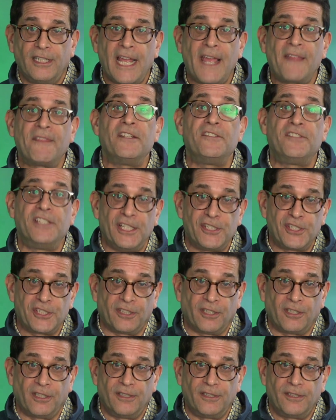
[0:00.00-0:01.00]
and the
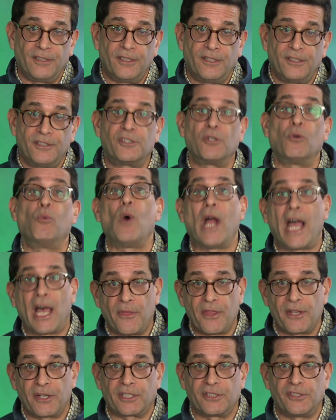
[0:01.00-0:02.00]
digital to
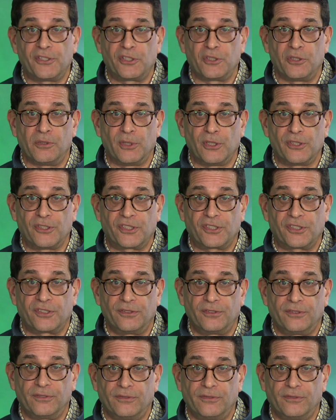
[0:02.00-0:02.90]
wow their consumers.